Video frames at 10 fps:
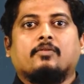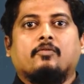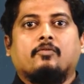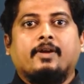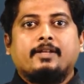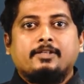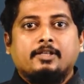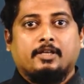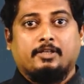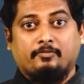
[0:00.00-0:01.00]

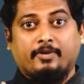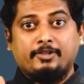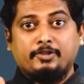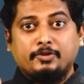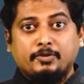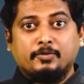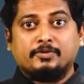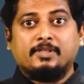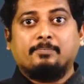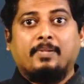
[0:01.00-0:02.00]
When to
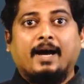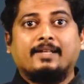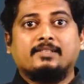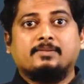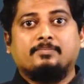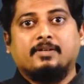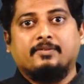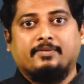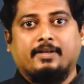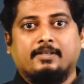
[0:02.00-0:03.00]
use the past
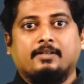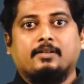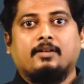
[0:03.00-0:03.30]
perfect?